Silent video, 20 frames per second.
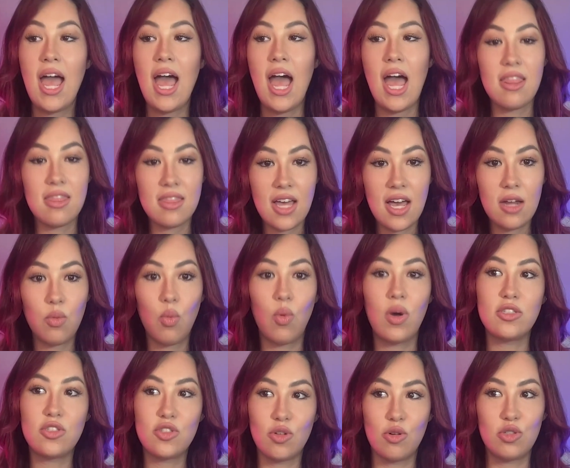And then
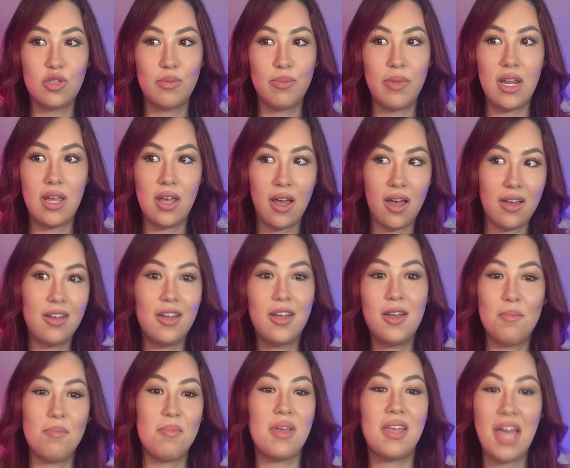once social media
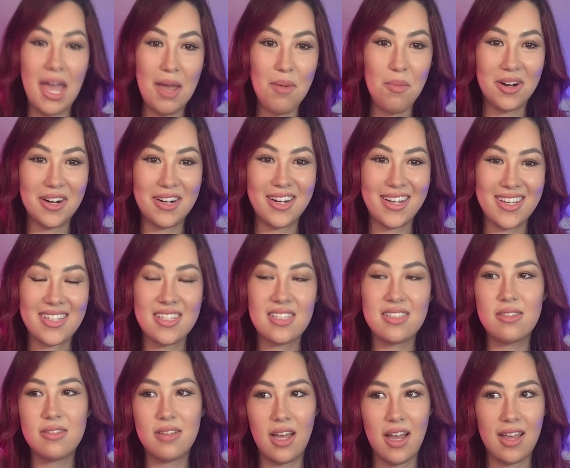became what it is,